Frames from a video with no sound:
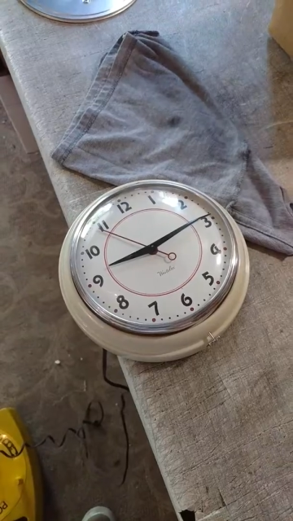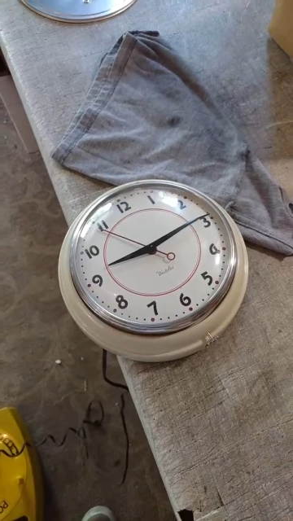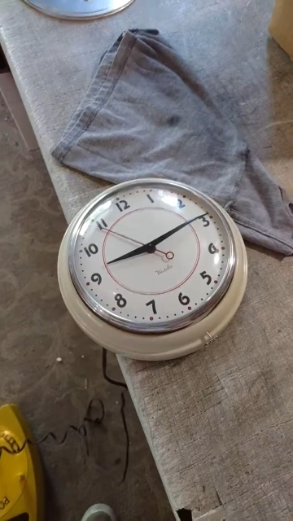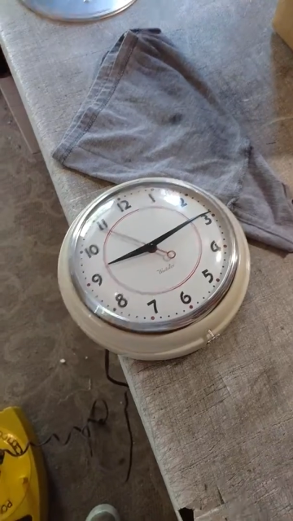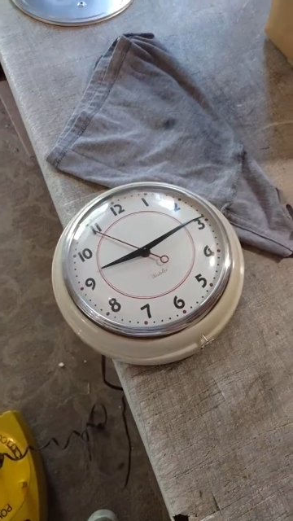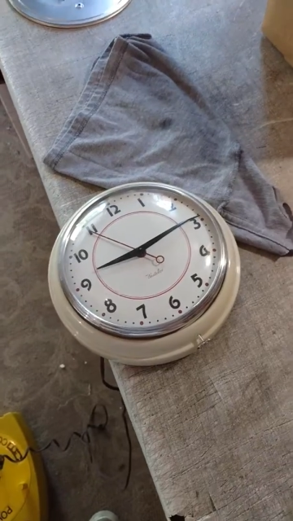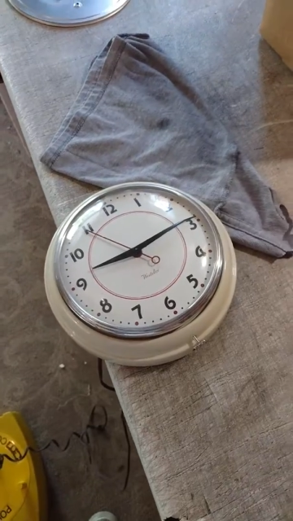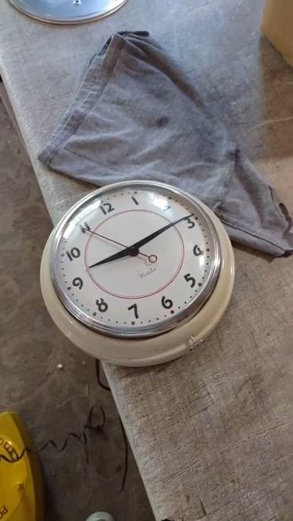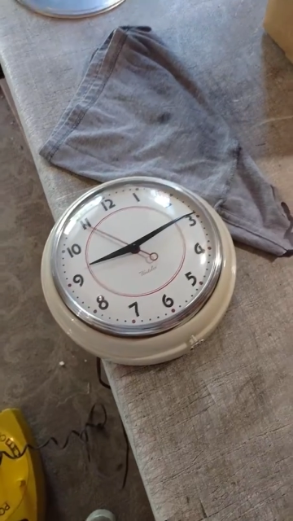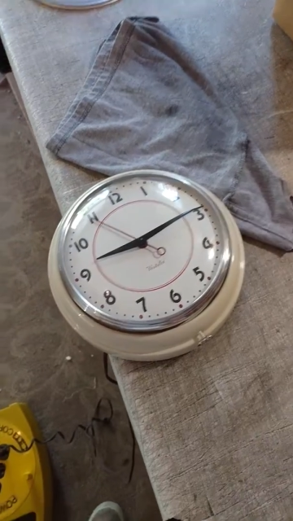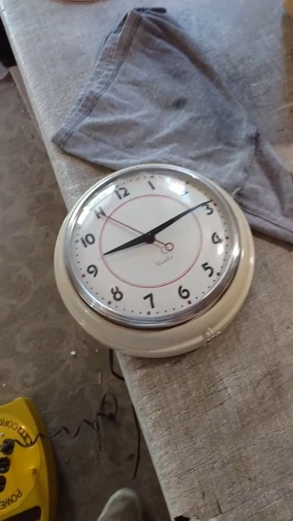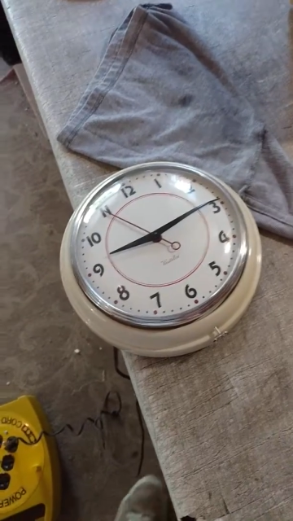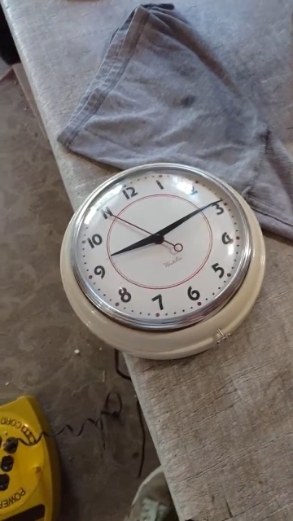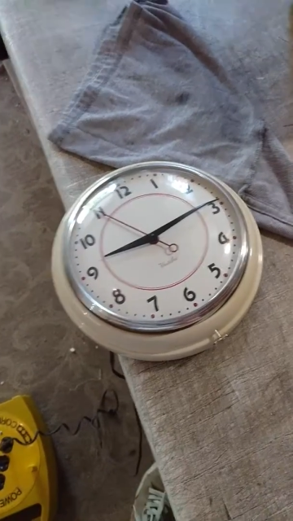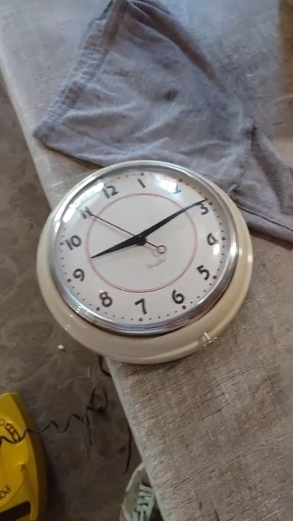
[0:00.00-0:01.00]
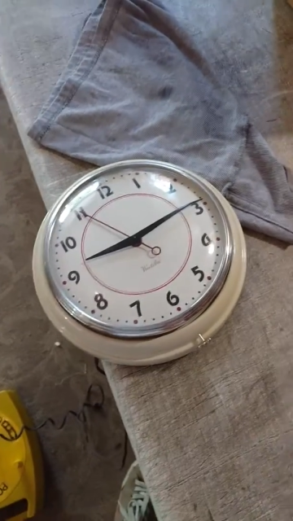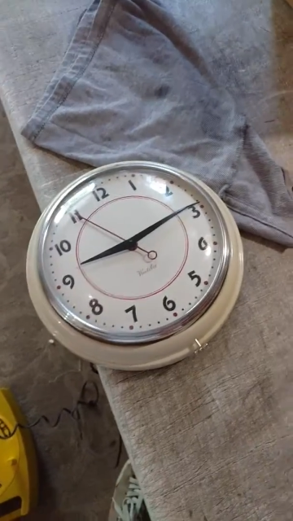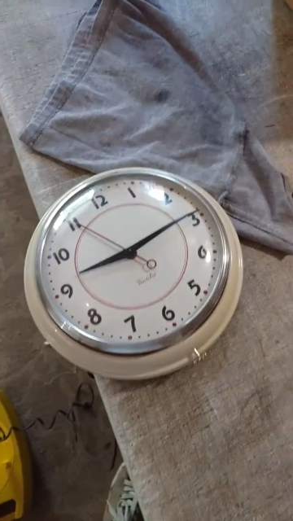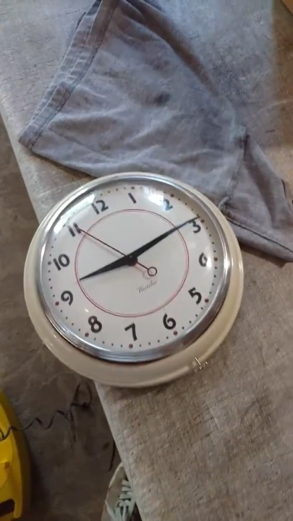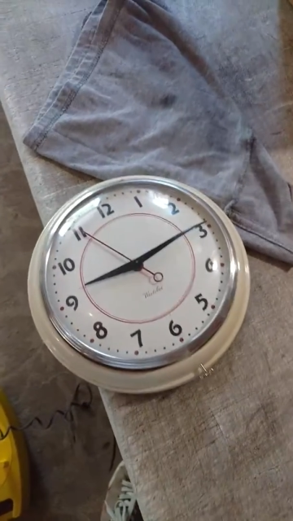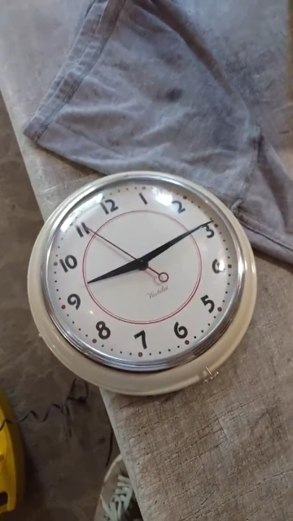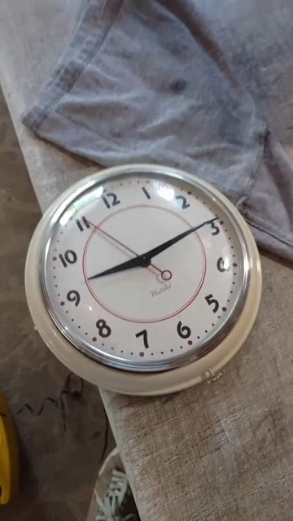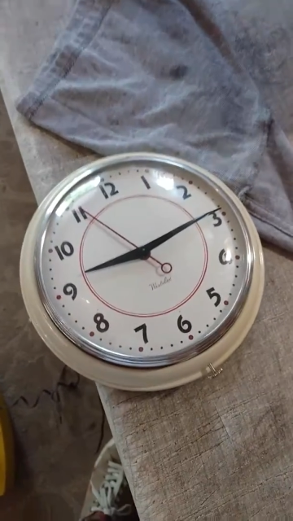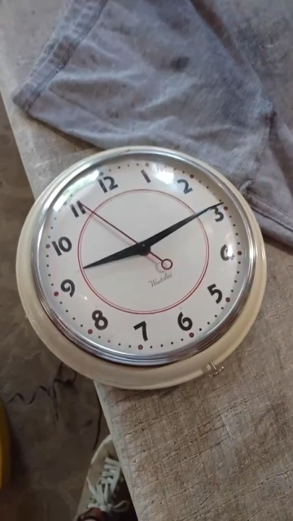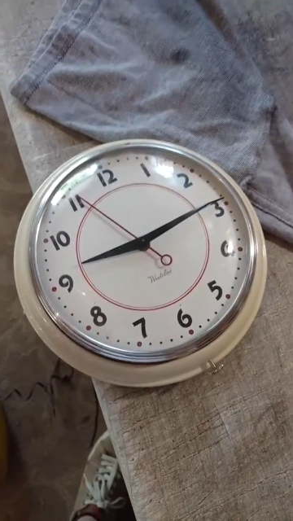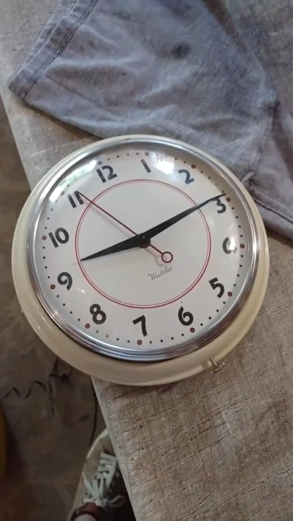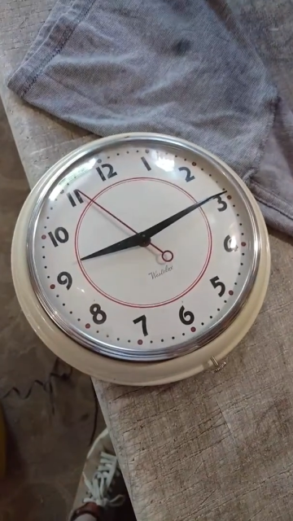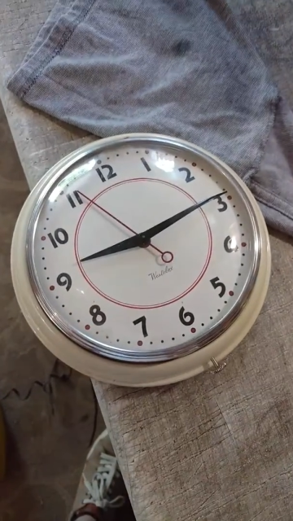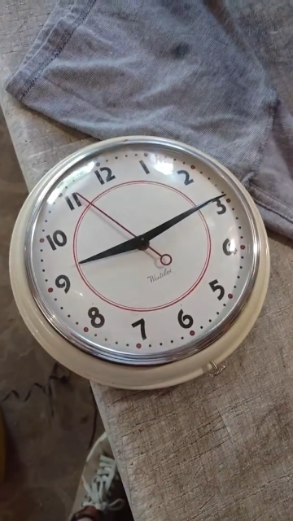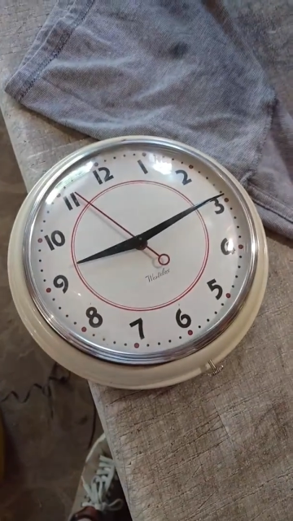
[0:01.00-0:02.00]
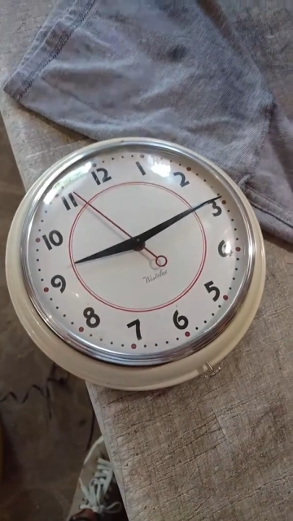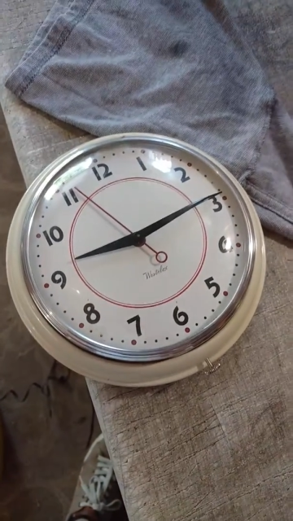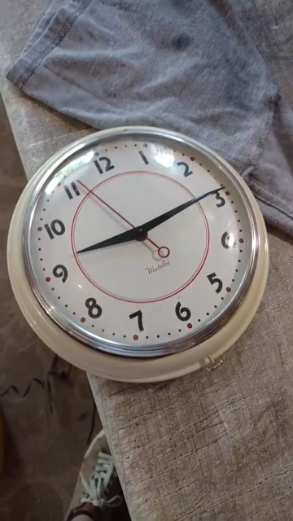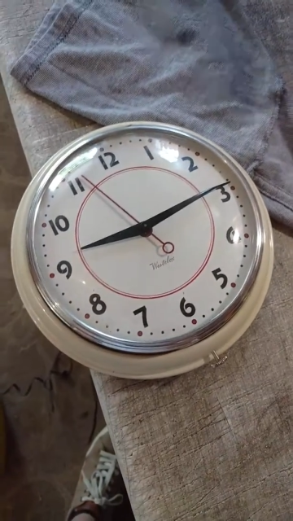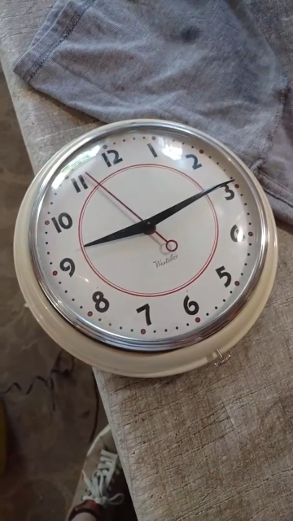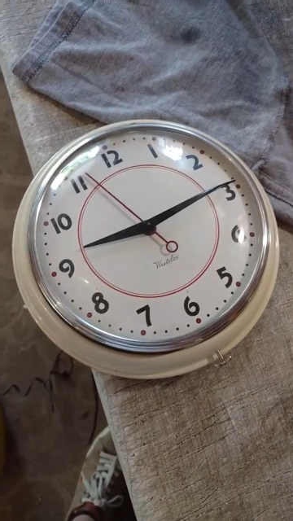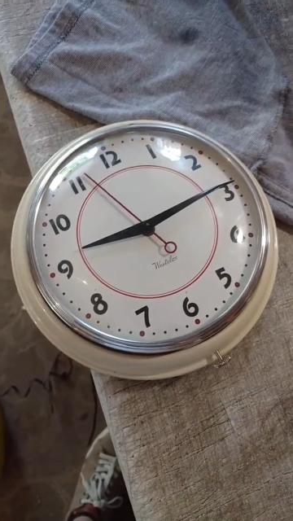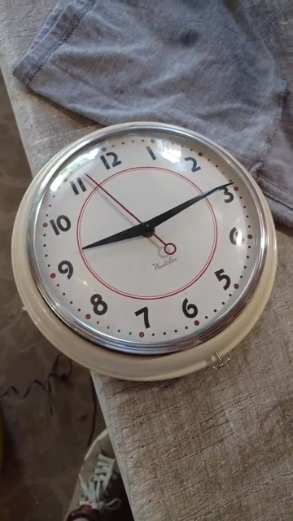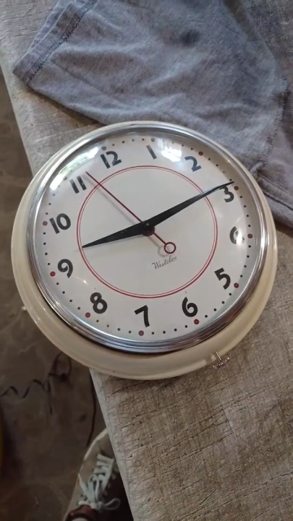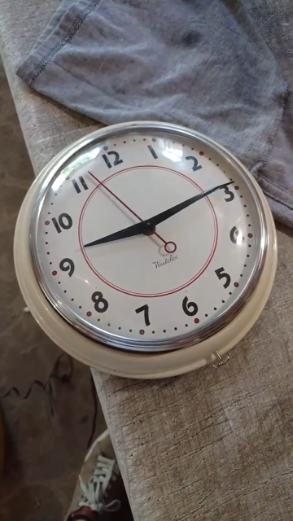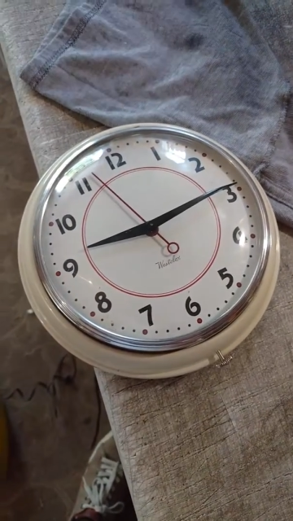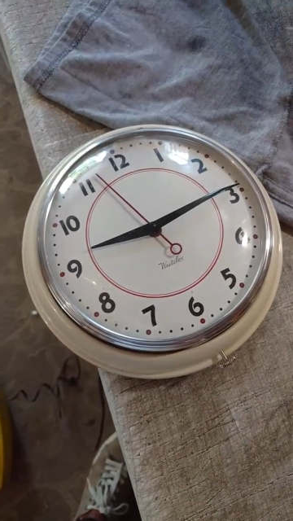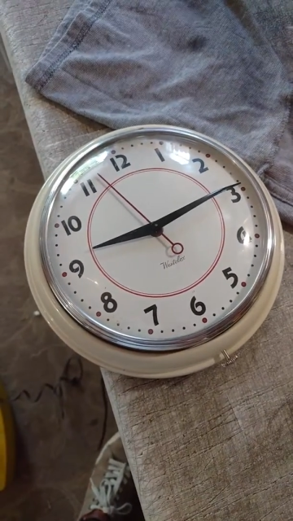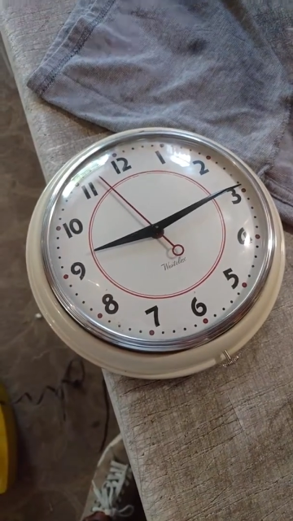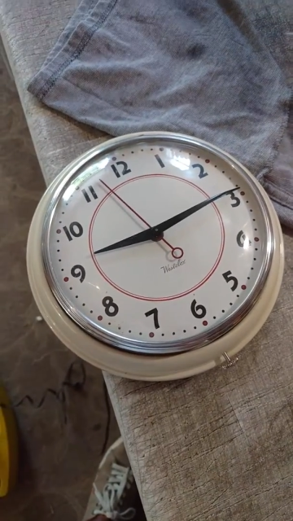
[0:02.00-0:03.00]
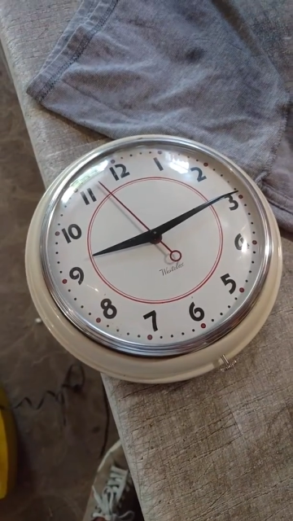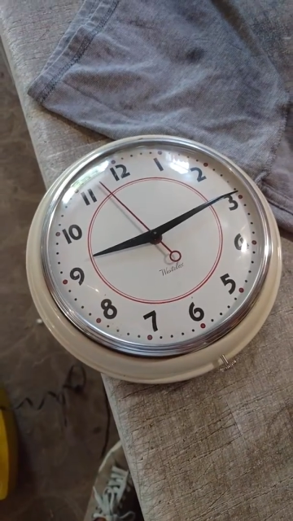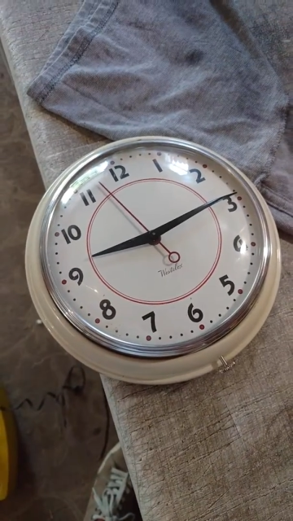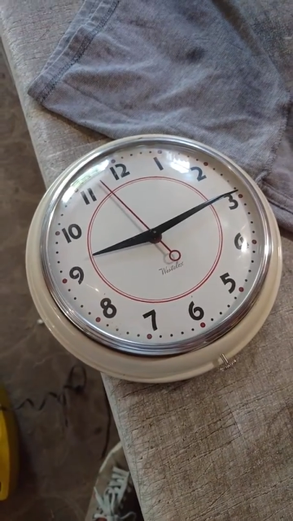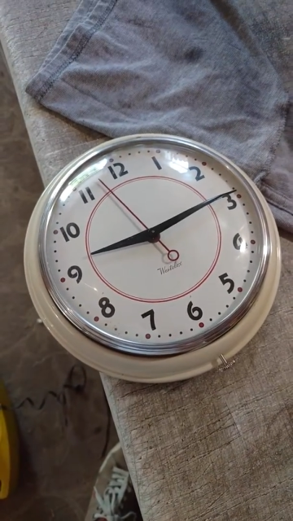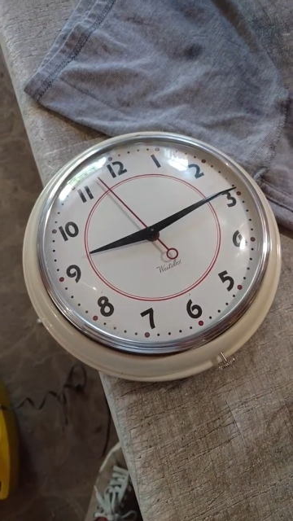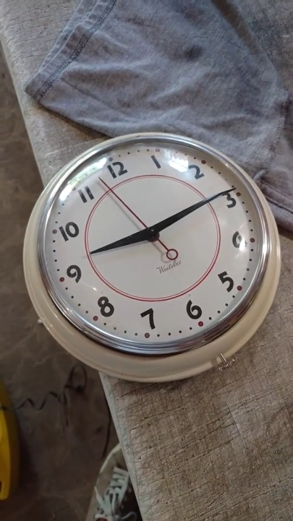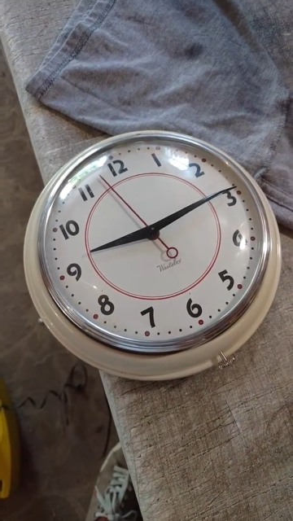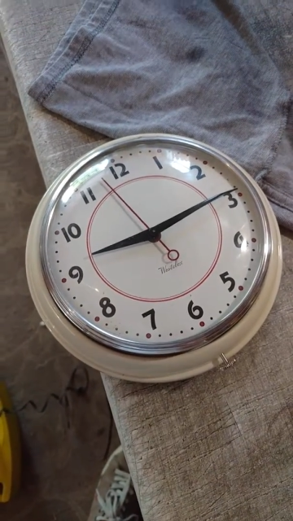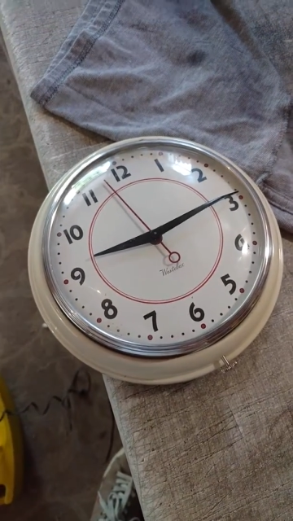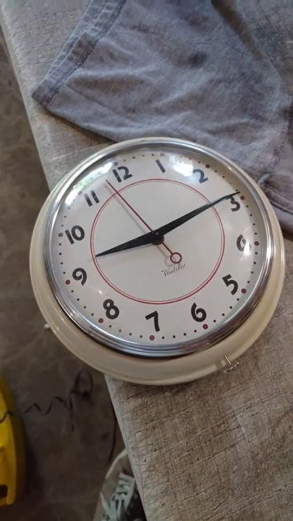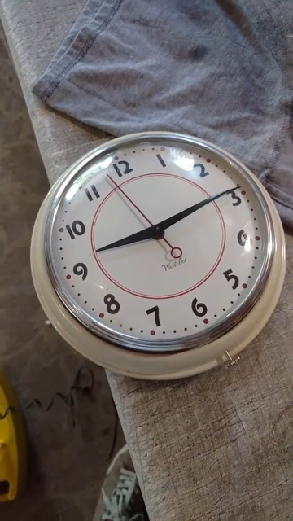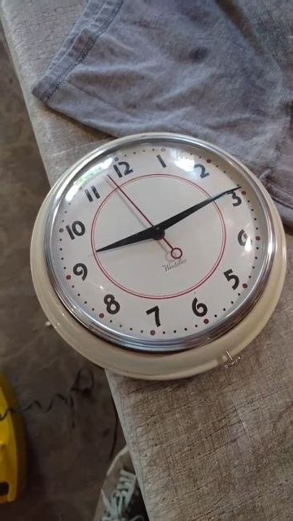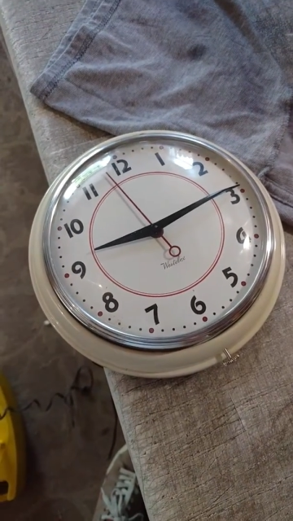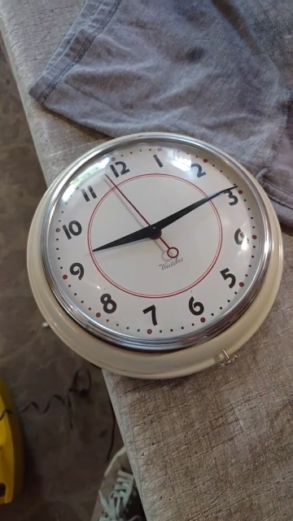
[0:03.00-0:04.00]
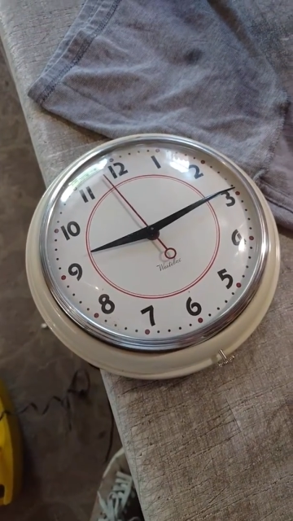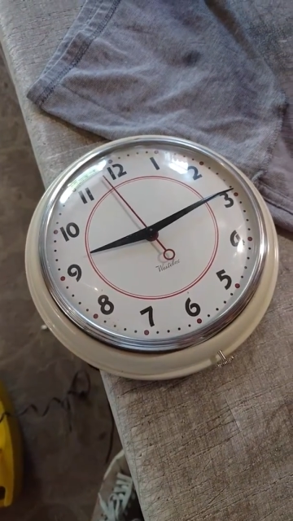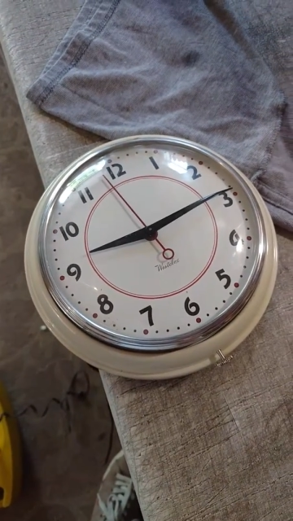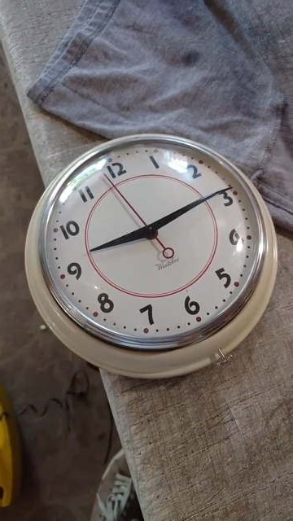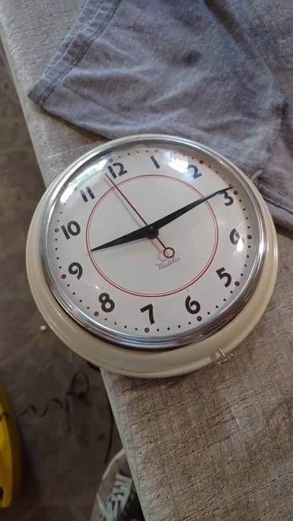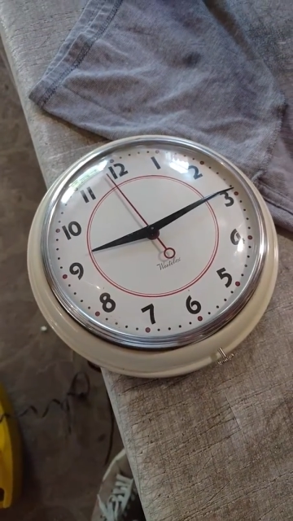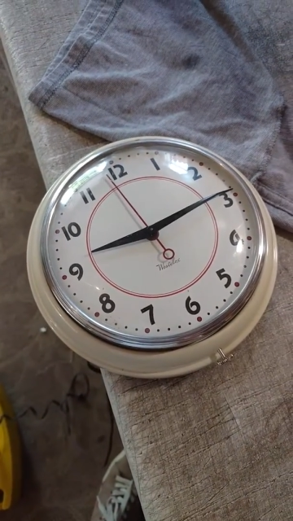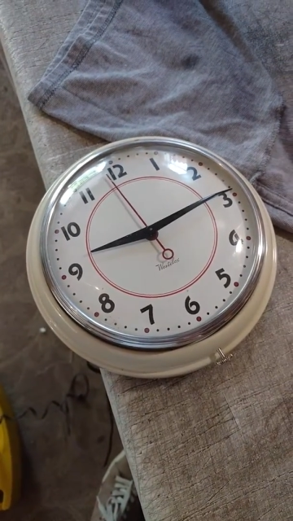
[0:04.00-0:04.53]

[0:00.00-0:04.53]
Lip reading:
Nobody's mouth can be seen.